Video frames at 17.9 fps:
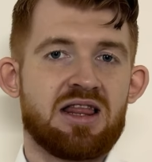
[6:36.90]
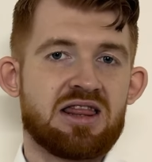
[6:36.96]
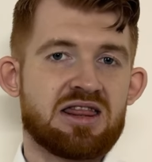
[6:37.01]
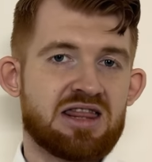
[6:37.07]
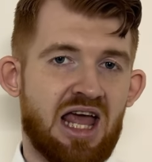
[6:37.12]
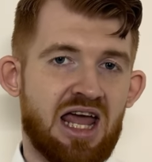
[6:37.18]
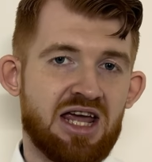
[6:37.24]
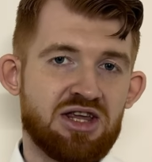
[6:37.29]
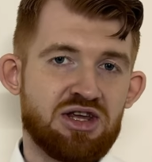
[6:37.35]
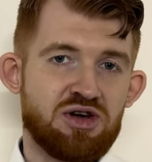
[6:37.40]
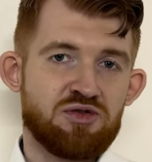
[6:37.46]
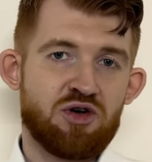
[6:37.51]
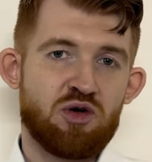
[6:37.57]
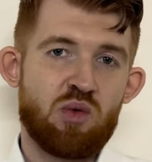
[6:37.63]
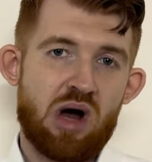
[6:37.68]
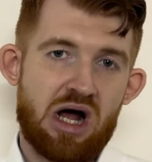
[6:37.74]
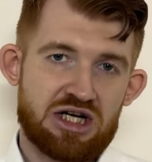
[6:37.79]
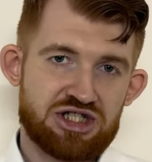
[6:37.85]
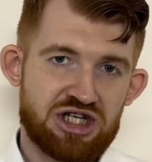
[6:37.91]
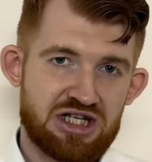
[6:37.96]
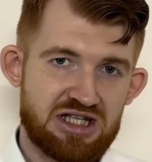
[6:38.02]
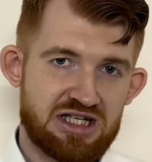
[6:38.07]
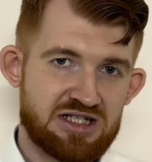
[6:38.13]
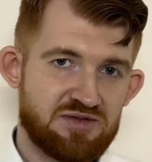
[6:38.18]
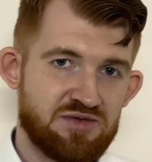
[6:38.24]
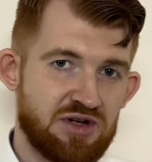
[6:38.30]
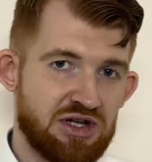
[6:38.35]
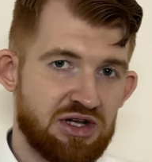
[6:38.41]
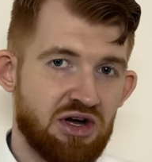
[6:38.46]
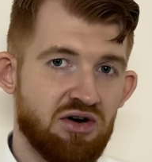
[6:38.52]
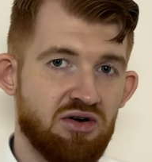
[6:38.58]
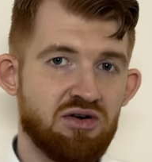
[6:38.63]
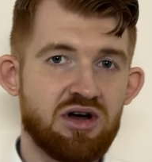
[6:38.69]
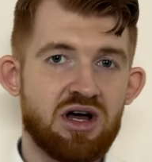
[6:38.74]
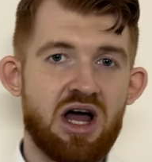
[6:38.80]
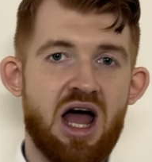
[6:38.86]
Thank you for watching this video.
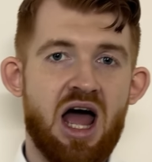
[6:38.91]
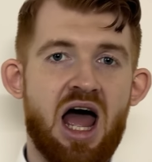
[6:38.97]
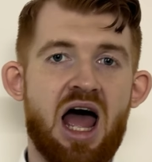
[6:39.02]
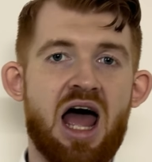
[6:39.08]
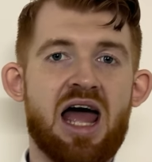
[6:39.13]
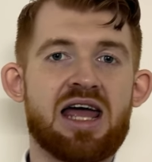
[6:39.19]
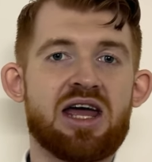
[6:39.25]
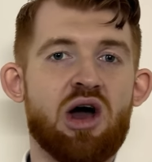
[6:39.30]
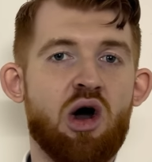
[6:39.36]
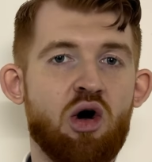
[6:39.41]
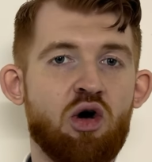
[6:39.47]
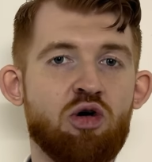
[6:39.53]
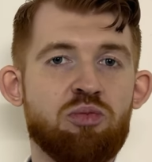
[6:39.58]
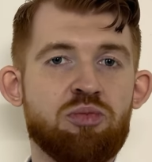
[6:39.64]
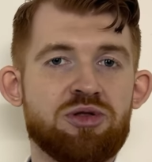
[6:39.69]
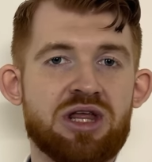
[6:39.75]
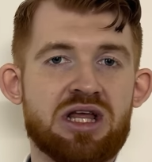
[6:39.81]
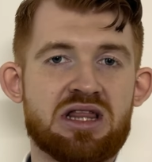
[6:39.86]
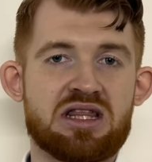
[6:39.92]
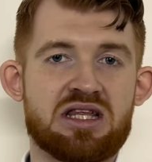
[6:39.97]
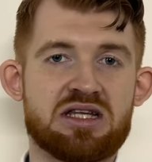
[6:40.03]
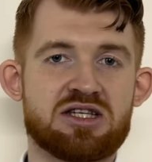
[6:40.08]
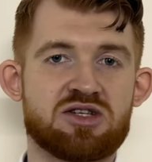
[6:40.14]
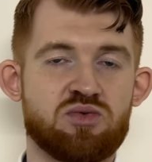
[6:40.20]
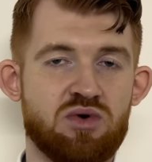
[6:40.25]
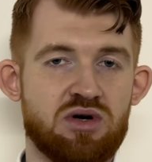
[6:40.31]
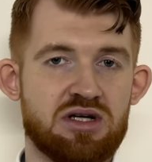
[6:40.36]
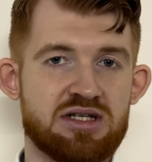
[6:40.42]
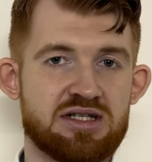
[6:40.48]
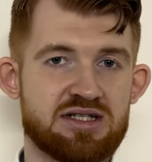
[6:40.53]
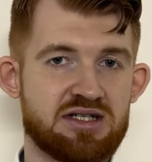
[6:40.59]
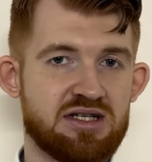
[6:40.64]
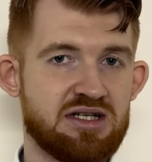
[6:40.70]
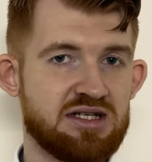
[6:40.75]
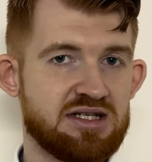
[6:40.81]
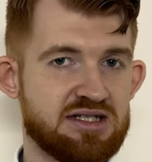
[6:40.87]
I hope that this was
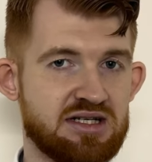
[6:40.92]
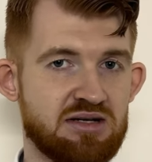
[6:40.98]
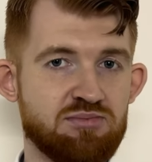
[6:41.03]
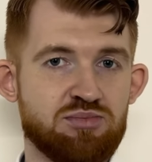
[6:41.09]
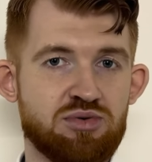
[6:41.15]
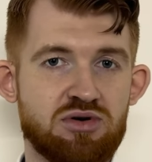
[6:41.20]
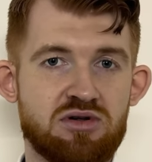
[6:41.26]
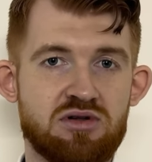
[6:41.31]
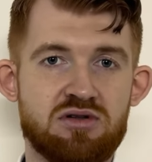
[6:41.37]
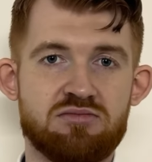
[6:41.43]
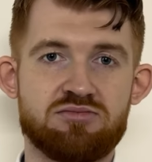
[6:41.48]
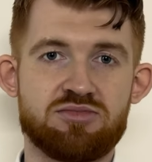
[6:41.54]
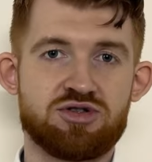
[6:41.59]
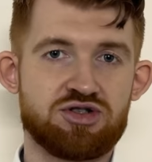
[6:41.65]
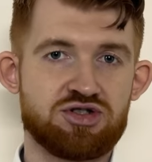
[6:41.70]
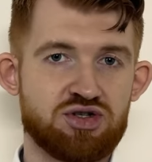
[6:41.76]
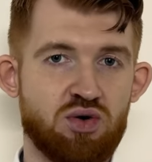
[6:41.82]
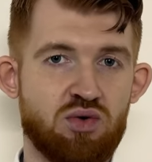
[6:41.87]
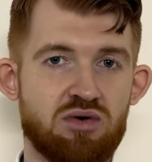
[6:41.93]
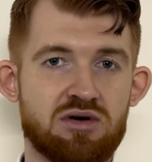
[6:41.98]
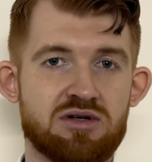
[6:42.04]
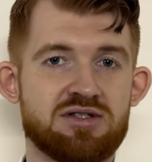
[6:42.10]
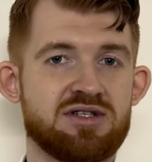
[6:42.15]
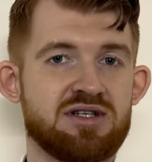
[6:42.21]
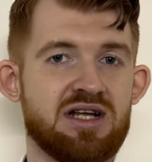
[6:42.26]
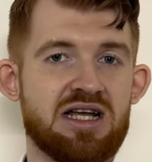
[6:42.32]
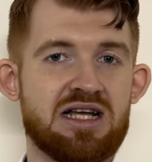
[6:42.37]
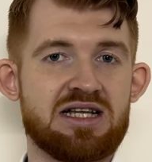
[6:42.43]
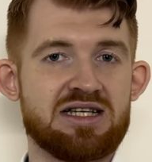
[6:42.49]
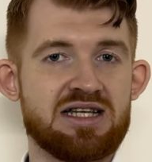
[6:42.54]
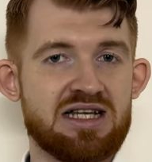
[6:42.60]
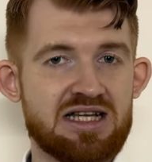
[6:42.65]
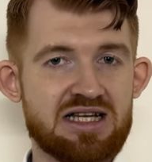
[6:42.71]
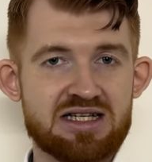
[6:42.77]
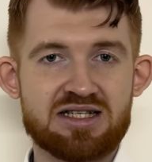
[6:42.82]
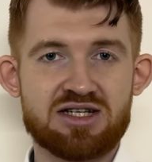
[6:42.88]
simple, short, and
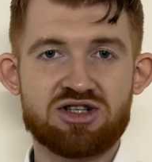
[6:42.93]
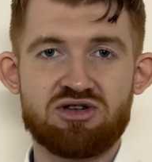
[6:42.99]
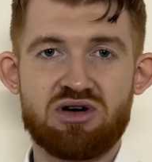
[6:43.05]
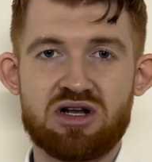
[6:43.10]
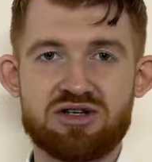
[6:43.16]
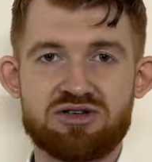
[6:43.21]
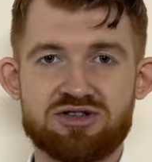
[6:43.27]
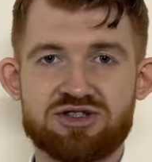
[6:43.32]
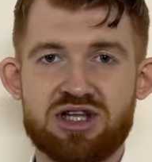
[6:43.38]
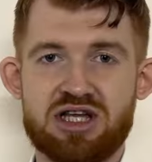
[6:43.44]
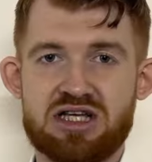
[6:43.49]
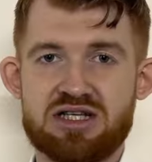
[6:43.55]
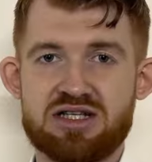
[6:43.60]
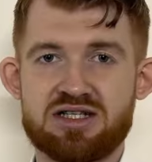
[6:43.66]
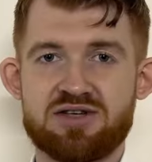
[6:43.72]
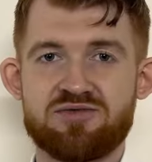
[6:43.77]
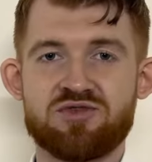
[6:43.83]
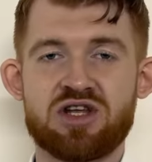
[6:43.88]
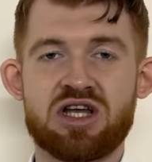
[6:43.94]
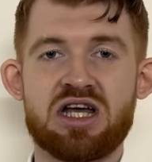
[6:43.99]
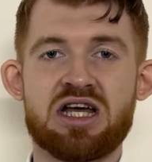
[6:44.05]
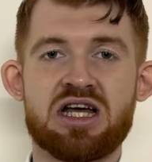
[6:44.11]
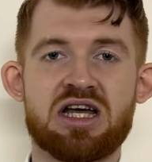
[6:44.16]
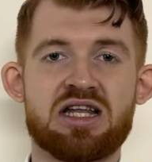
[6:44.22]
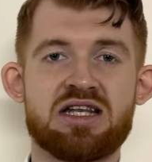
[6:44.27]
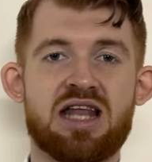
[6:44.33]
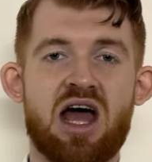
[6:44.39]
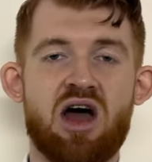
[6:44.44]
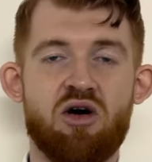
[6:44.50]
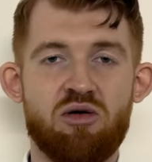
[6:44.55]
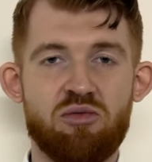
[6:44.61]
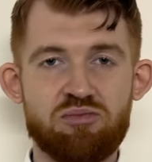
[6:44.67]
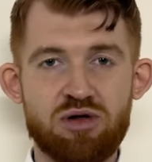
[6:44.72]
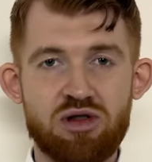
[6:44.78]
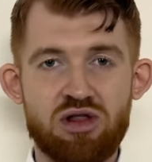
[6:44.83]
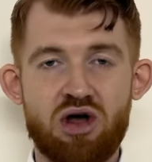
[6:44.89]
easy to understand. Now,
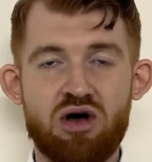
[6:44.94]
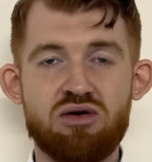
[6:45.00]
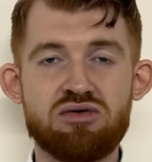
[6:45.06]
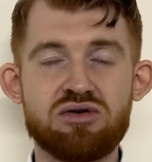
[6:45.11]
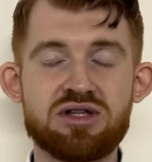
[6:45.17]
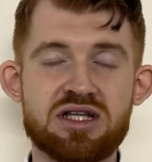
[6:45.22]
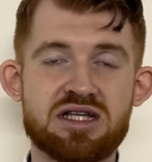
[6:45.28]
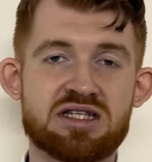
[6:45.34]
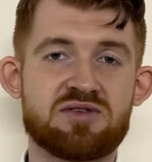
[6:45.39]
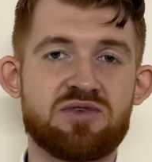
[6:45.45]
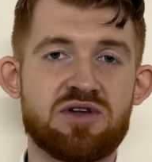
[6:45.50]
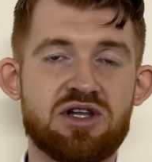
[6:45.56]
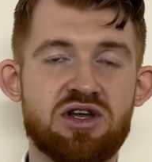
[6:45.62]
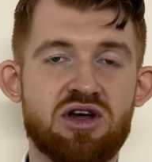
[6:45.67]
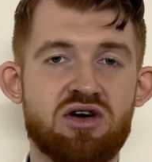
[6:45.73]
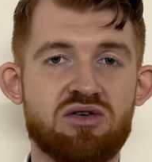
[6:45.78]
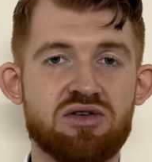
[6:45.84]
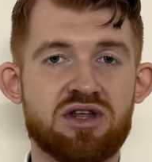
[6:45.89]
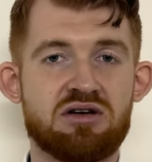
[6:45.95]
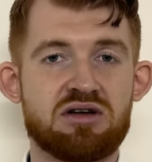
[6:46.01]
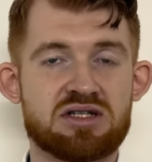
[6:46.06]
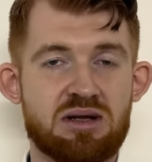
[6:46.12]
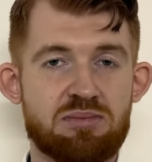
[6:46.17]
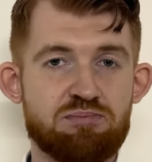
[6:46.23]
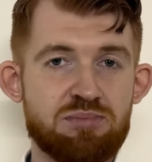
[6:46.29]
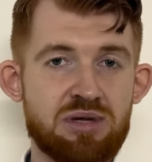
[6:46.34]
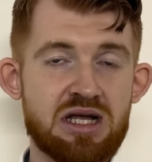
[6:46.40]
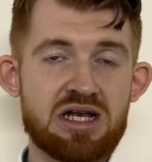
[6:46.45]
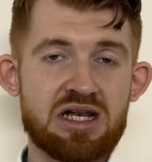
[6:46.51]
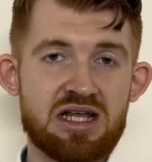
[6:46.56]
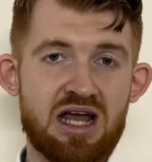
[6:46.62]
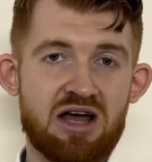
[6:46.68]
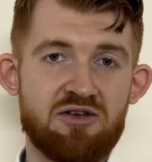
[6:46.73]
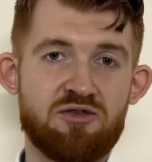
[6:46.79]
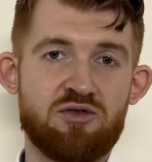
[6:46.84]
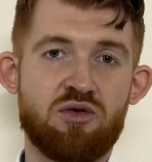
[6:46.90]
below this video, there is a
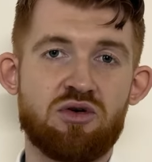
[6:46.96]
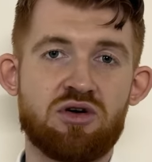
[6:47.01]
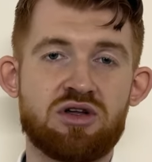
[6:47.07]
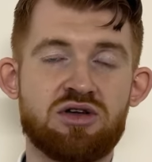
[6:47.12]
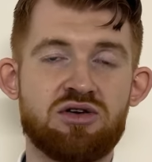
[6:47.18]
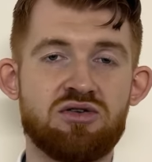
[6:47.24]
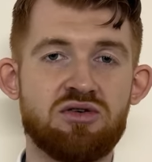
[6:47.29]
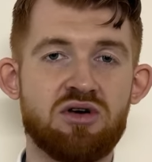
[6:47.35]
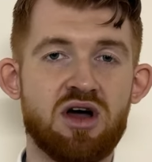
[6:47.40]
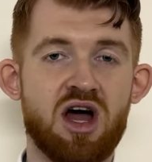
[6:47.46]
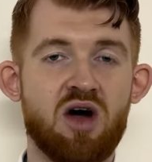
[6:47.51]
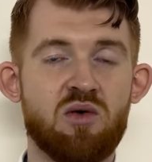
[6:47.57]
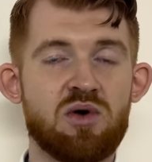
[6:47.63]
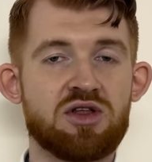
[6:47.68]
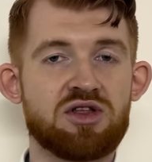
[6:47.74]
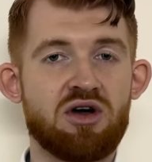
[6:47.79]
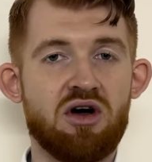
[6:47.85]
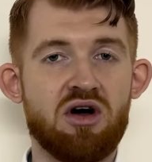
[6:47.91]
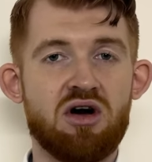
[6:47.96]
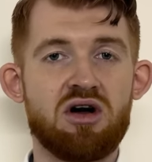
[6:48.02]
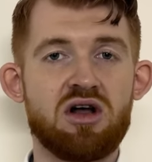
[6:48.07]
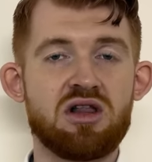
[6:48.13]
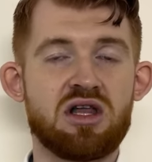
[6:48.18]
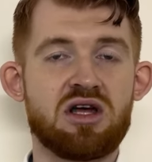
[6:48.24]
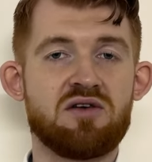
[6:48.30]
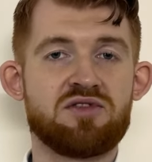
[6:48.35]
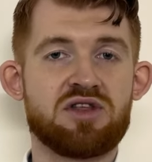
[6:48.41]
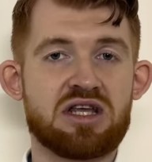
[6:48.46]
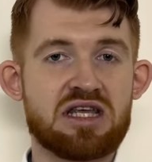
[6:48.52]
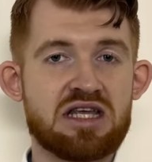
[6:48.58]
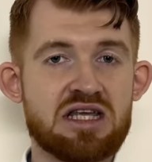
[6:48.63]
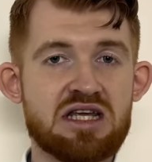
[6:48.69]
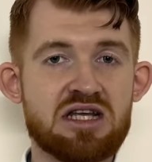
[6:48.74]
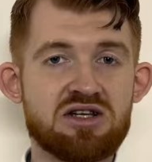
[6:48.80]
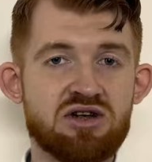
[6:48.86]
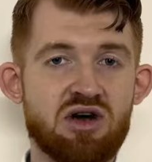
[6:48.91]
PDF for you with all of the
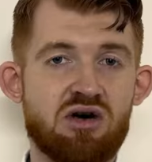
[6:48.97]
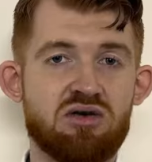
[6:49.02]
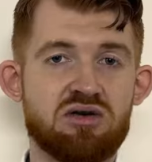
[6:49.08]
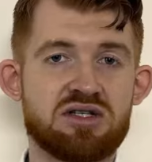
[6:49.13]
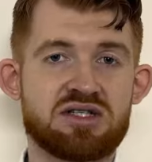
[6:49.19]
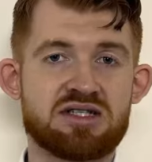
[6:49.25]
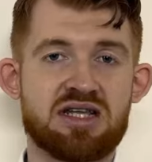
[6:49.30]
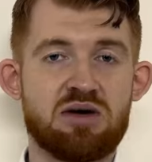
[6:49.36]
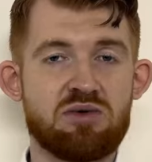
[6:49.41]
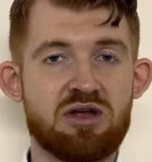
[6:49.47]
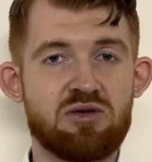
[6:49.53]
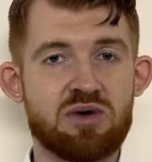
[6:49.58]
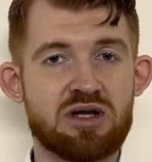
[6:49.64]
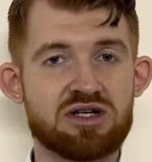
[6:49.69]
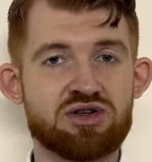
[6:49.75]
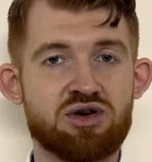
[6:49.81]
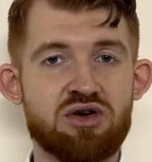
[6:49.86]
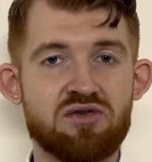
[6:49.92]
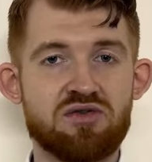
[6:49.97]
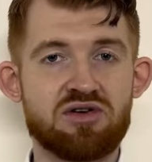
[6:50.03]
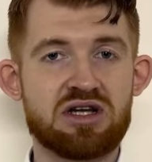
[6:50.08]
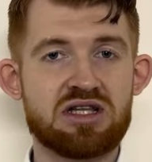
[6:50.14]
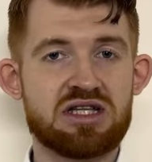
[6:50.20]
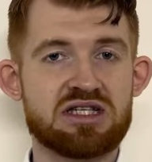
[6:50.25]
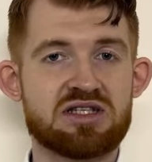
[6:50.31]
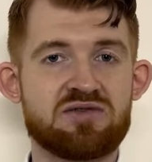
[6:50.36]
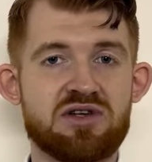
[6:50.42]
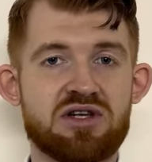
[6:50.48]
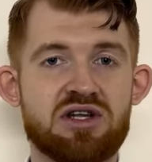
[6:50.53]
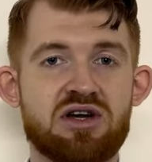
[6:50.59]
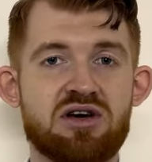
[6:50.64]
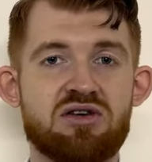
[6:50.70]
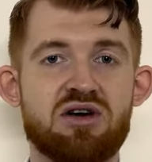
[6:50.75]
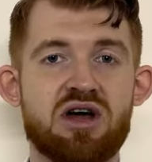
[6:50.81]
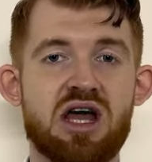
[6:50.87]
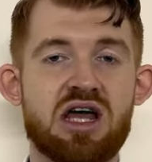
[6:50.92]
key notes that we went over in this video,